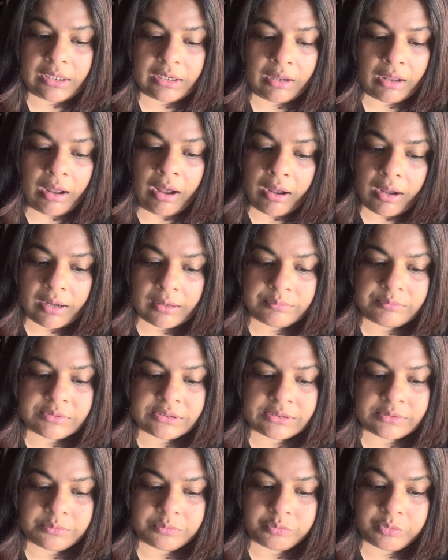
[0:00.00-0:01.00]

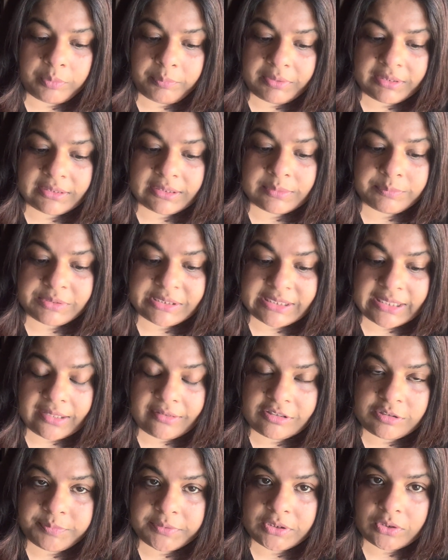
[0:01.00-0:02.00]
harms women
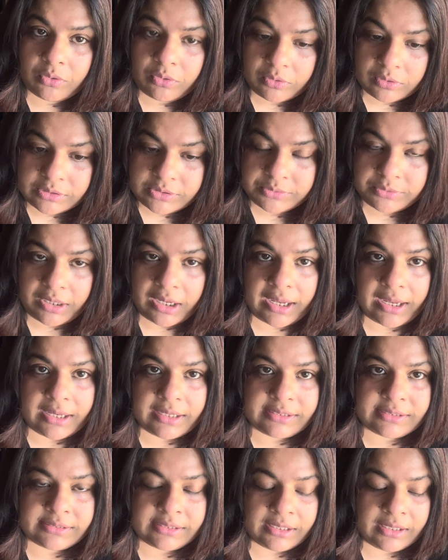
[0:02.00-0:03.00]
themselves but also
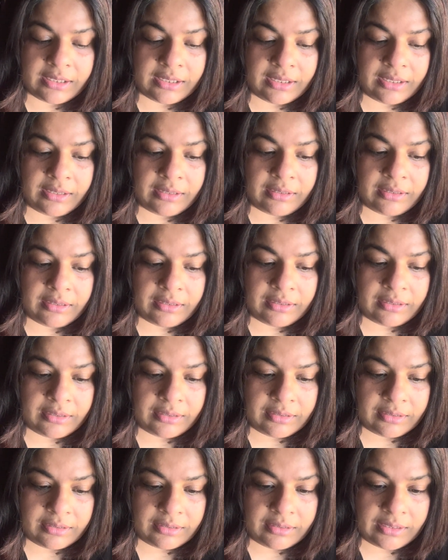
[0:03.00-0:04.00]
has
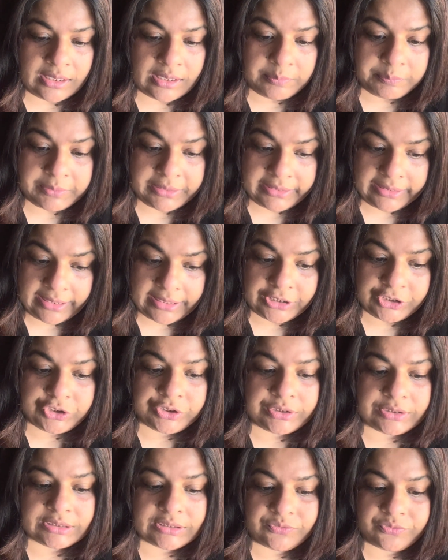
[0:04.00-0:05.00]

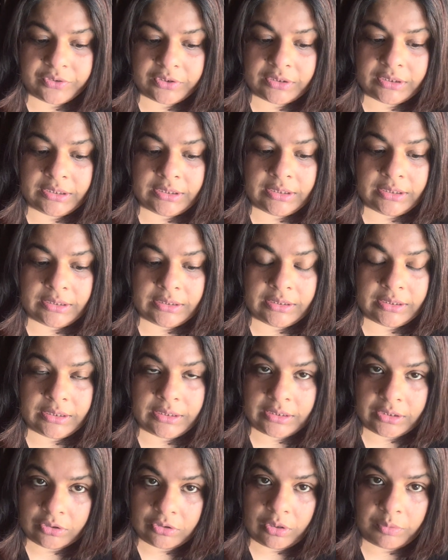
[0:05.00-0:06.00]
implications for the
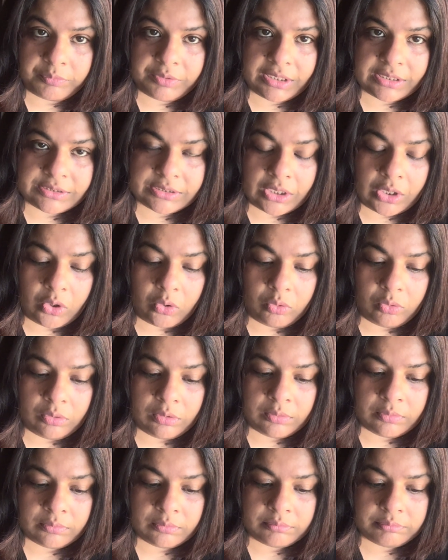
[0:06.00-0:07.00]
economy as a whole,
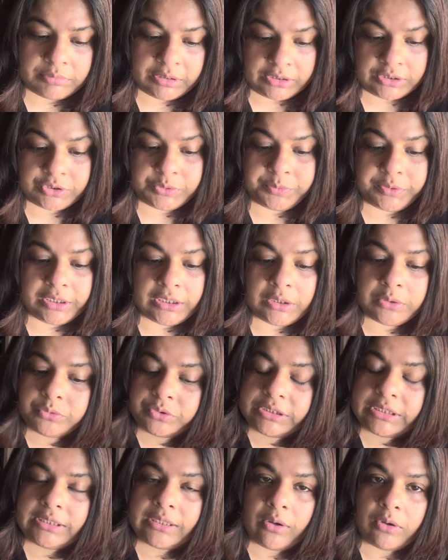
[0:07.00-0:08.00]
because we are
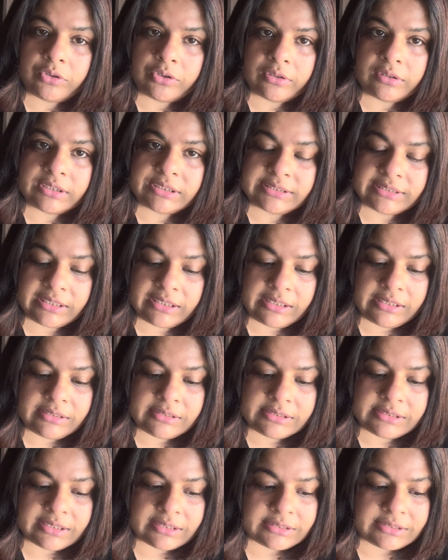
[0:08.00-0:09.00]
losing out on the
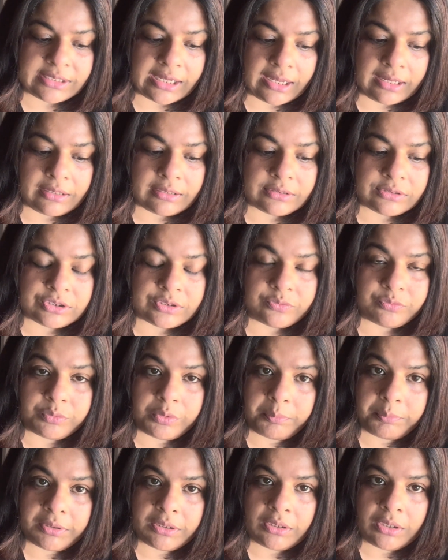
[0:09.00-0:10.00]
skills and talents of
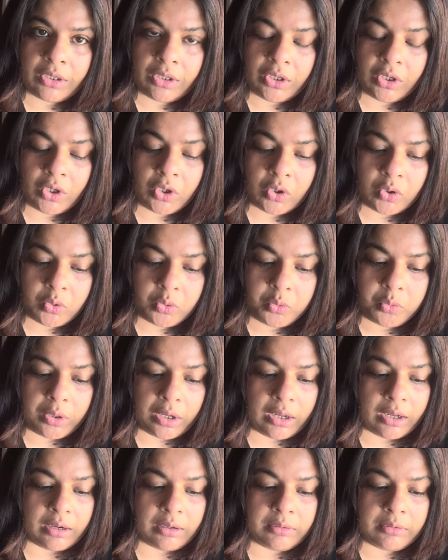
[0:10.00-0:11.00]
women who
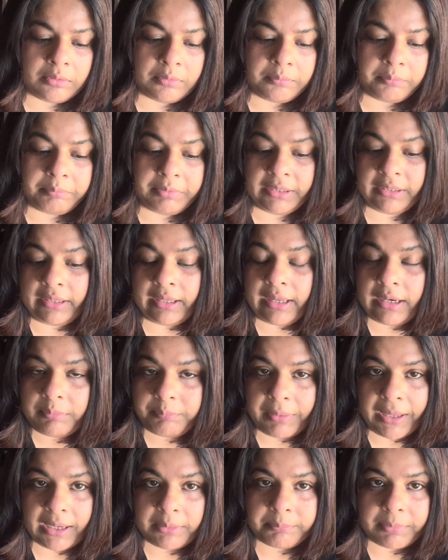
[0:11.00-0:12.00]
are being held
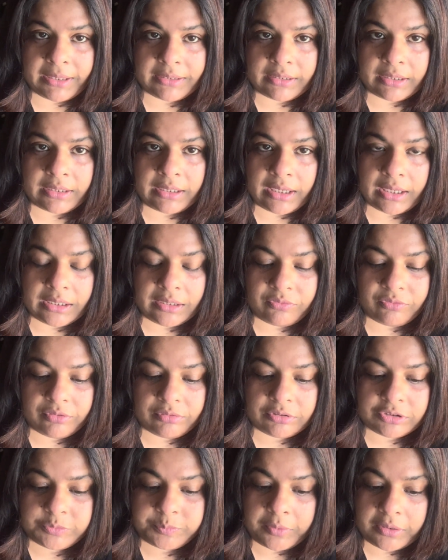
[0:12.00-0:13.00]
back by their
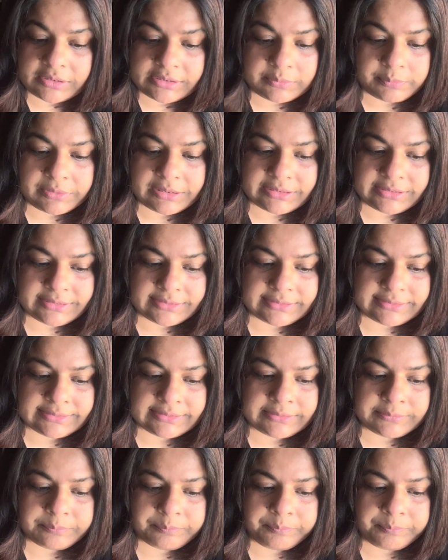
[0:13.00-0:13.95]
caregiving responsibilities.